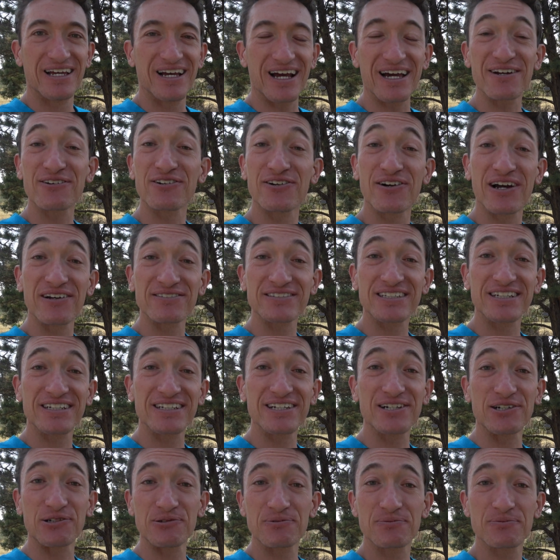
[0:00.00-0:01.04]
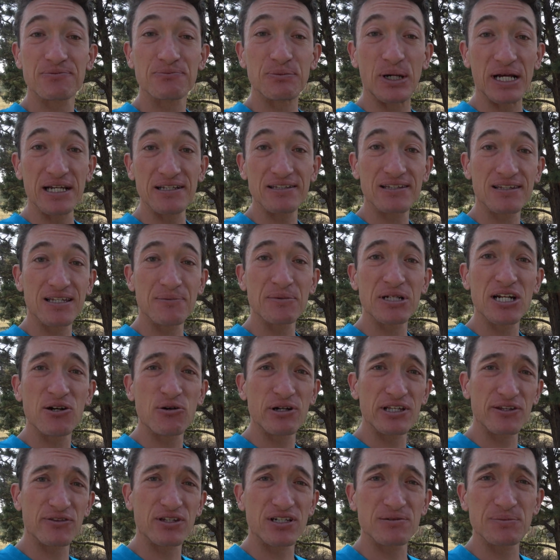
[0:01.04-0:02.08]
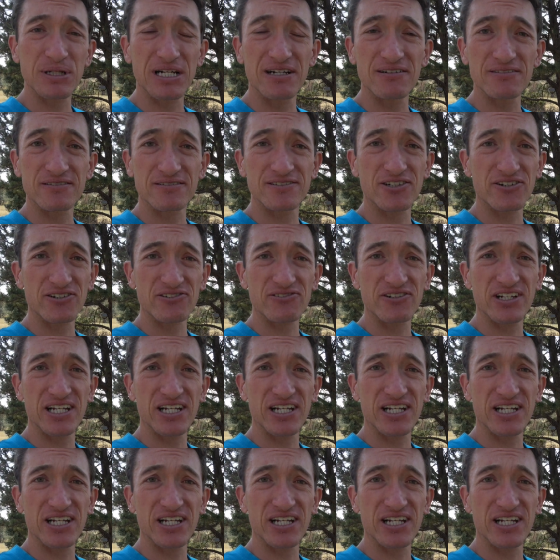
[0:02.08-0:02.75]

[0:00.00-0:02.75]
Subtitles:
I don't know how it's going to go. But let me know what you think about dark